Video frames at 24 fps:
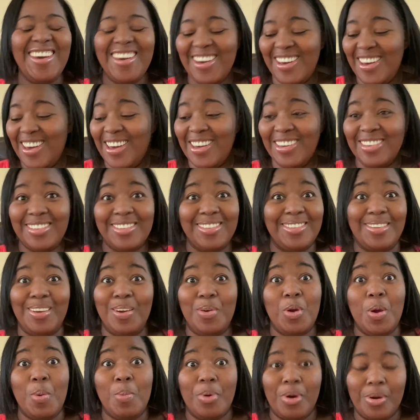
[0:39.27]
it's, oh,
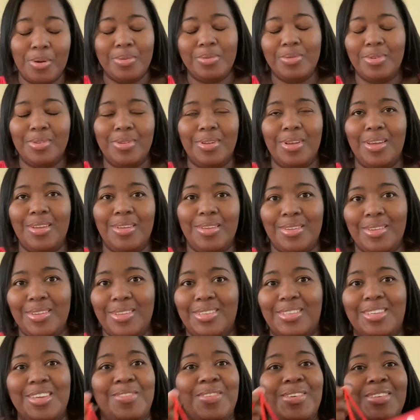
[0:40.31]
come on.
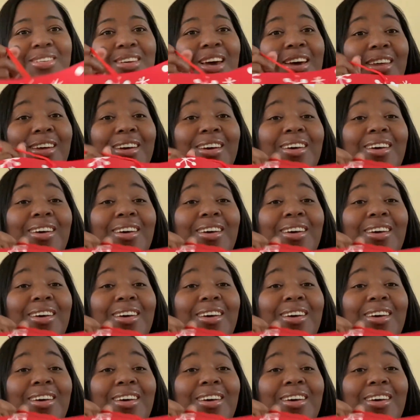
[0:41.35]
Secret Santa,